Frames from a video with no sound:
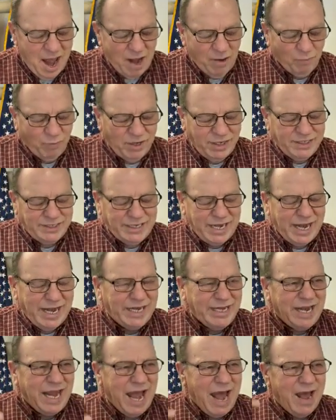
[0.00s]
And we
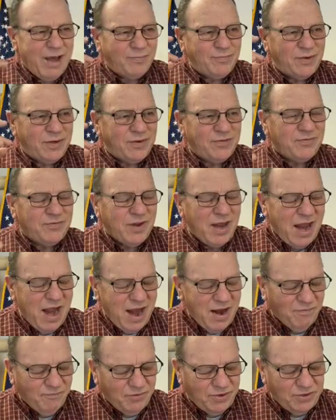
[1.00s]
take captive
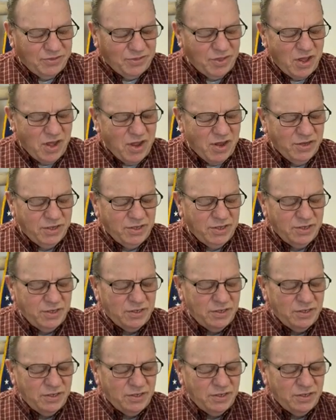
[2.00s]
every thought